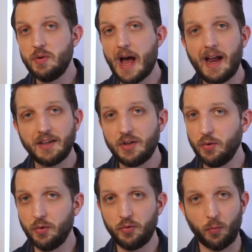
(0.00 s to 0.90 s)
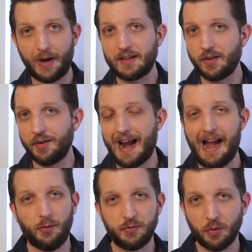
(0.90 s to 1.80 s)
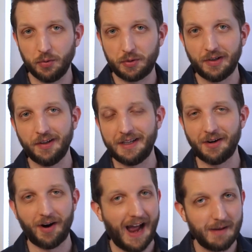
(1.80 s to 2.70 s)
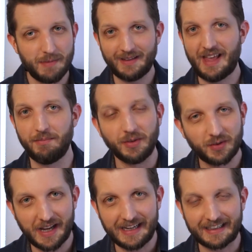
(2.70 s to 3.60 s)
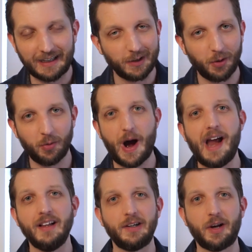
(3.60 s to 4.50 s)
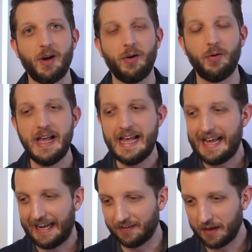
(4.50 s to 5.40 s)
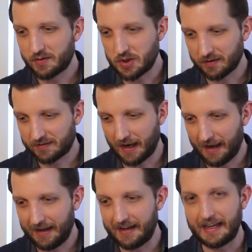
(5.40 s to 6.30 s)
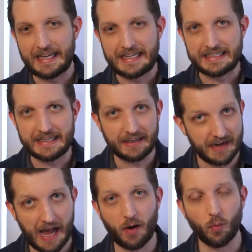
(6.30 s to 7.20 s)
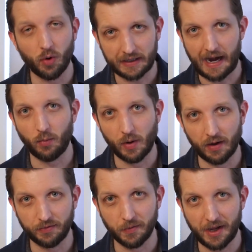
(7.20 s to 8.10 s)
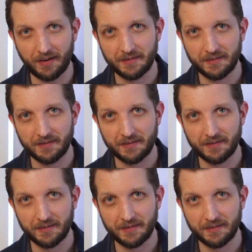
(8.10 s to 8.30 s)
not use regular household cleaner. I made that mistake a little while ago, and let's just say it did not work out well for me.